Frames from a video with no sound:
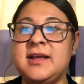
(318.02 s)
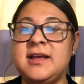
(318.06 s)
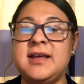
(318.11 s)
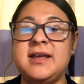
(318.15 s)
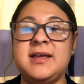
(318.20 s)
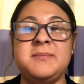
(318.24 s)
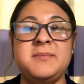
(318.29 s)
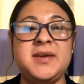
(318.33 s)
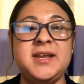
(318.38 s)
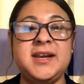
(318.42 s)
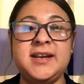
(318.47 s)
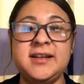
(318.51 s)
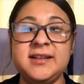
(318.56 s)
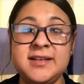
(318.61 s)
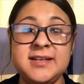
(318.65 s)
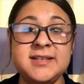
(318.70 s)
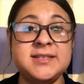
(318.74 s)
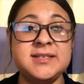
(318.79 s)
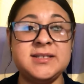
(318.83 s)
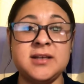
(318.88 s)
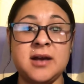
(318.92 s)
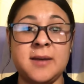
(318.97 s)
immediately
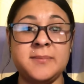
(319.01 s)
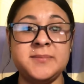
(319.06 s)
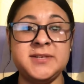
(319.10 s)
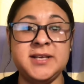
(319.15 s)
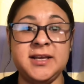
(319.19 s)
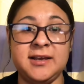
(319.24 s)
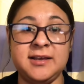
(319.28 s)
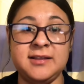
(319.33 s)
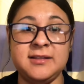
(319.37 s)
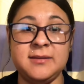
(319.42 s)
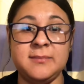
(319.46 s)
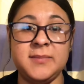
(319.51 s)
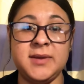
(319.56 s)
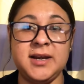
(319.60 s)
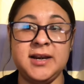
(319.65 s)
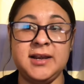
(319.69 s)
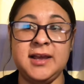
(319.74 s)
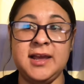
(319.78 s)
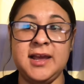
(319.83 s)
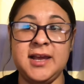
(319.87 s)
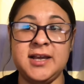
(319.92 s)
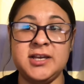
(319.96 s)
stop taking the
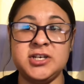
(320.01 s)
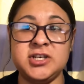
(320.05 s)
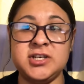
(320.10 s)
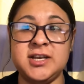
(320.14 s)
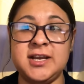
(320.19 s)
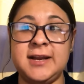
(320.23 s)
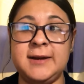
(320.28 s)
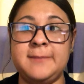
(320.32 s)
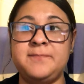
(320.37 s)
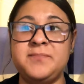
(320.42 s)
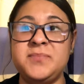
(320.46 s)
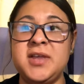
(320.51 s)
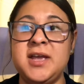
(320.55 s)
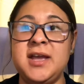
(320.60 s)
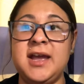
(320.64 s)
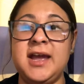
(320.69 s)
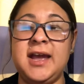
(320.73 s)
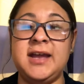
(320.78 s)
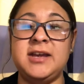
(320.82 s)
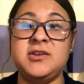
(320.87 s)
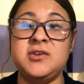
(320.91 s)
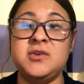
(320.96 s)
medication
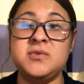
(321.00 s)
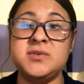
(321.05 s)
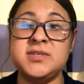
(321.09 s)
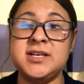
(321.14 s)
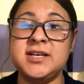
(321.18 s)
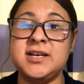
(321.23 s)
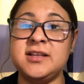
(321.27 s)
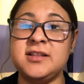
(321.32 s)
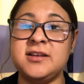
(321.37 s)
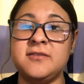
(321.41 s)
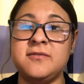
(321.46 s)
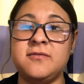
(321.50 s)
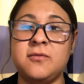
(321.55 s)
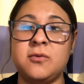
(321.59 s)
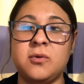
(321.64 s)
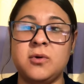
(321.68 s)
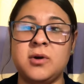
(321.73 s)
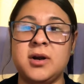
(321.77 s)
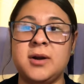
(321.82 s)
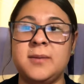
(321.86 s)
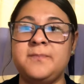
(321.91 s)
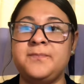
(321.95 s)
and use another
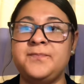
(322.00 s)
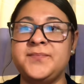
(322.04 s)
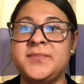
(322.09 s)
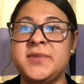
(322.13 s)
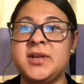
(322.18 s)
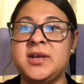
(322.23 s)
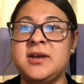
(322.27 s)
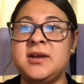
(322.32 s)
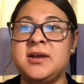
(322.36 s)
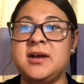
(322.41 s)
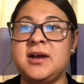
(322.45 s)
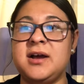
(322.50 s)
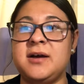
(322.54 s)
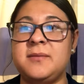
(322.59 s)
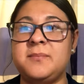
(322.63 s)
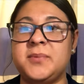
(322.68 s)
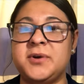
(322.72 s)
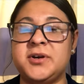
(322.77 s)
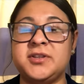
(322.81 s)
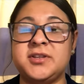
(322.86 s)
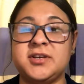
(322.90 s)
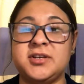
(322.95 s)
form of
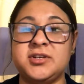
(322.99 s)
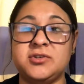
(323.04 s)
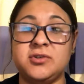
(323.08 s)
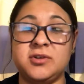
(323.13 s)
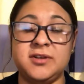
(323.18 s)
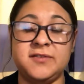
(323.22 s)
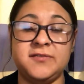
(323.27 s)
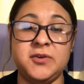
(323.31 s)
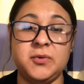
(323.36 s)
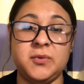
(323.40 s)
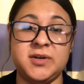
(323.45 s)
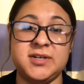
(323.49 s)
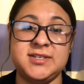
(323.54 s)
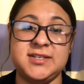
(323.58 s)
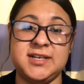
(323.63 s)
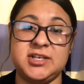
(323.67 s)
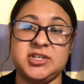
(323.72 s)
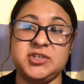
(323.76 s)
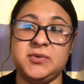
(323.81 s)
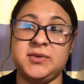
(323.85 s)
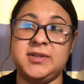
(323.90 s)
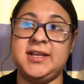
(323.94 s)
birth control if you are
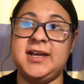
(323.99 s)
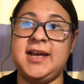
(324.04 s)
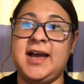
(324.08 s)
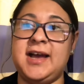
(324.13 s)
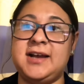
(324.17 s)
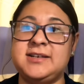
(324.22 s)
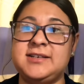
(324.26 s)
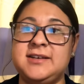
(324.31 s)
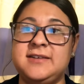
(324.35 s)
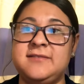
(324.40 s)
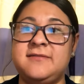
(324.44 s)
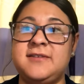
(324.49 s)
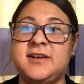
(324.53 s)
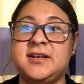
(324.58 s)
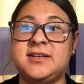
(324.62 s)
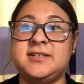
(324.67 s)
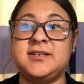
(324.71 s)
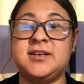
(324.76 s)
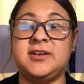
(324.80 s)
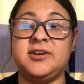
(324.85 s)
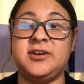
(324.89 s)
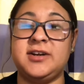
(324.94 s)
sexually active
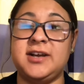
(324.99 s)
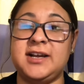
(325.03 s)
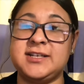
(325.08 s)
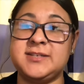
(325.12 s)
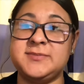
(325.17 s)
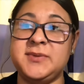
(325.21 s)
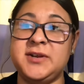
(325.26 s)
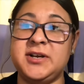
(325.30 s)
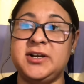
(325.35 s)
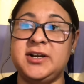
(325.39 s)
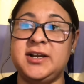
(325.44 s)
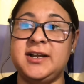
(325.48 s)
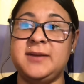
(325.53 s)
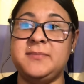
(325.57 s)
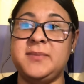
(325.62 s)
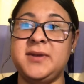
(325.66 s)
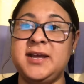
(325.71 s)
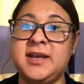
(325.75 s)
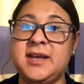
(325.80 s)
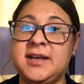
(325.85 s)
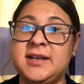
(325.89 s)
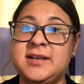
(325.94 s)
until your next period
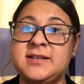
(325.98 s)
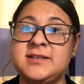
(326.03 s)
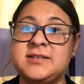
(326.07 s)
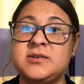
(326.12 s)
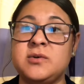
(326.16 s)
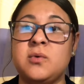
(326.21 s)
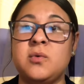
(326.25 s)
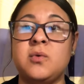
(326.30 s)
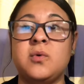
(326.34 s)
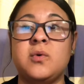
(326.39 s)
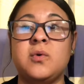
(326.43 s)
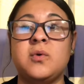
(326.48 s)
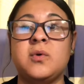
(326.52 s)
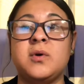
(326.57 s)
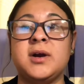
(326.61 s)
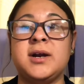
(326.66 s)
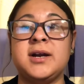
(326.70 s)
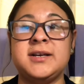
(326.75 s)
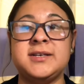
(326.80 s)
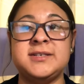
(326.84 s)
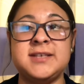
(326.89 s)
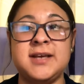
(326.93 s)
begins or
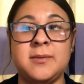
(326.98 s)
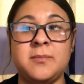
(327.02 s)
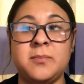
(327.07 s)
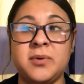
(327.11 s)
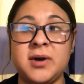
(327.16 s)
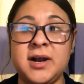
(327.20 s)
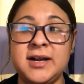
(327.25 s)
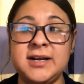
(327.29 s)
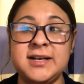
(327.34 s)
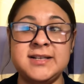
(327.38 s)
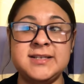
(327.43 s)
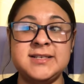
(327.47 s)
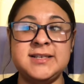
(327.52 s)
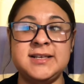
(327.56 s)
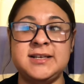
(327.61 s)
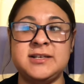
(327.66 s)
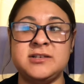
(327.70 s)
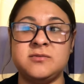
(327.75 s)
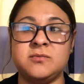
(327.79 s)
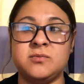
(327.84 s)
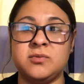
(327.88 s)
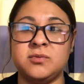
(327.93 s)
until pregnancy
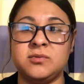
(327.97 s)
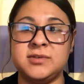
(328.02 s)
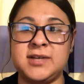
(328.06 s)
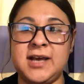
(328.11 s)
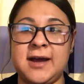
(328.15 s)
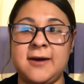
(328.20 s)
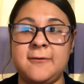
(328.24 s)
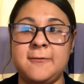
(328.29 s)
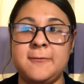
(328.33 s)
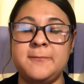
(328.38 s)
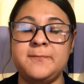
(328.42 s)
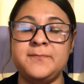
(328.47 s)
is ruled out.